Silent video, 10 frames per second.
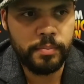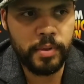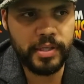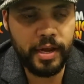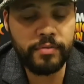
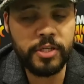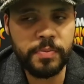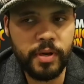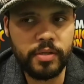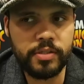But yeah, I've just
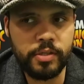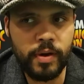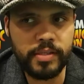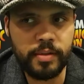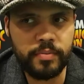been asked to
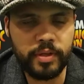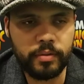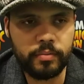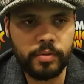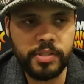direct
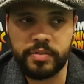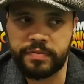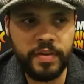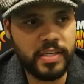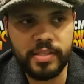something, which is a
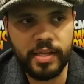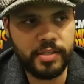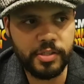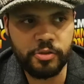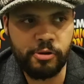
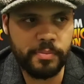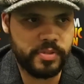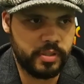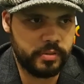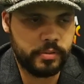fascinating
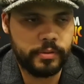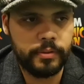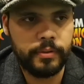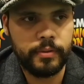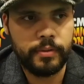script and
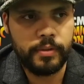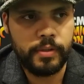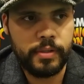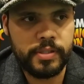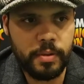
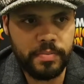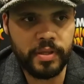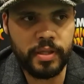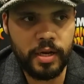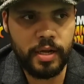
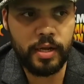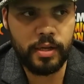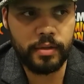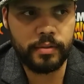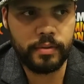something that
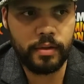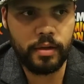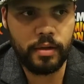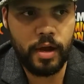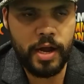
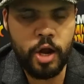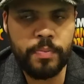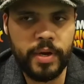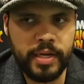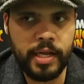I
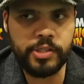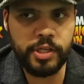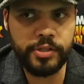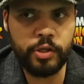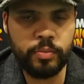hope I can
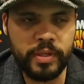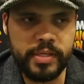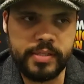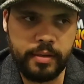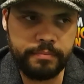actually do. But
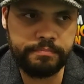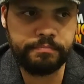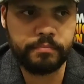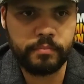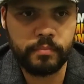it's
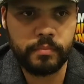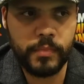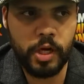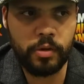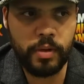
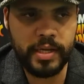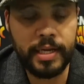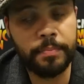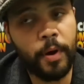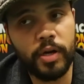
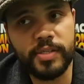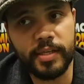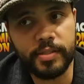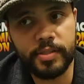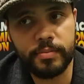again,
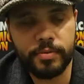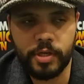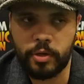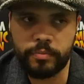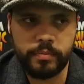politics.
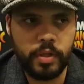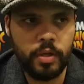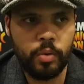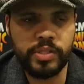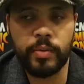So
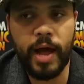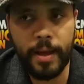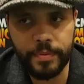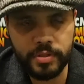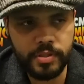we'll see what
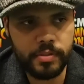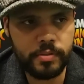happens.